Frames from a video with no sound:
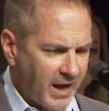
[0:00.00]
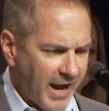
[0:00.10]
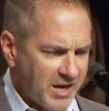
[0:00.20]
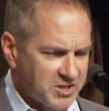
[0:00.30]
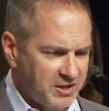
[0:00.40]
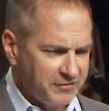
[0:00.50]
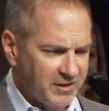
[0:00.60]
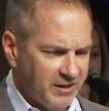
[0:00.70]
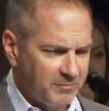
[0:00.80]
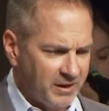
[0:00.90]
I ask you to
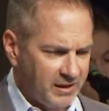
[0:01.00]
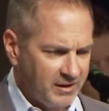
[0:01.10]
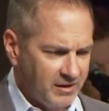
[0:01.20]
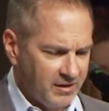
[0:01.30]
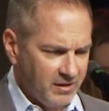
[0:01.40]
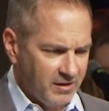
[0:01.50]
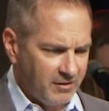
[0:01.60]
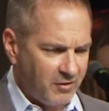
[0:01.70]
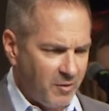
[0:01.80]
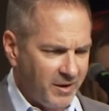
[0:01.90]
forgive me
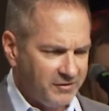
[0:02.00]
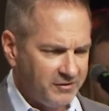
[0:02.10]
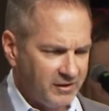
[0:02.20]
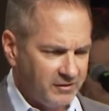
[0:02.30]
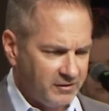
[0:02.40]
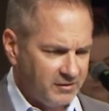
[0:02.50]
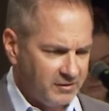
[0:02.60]
of all my sin.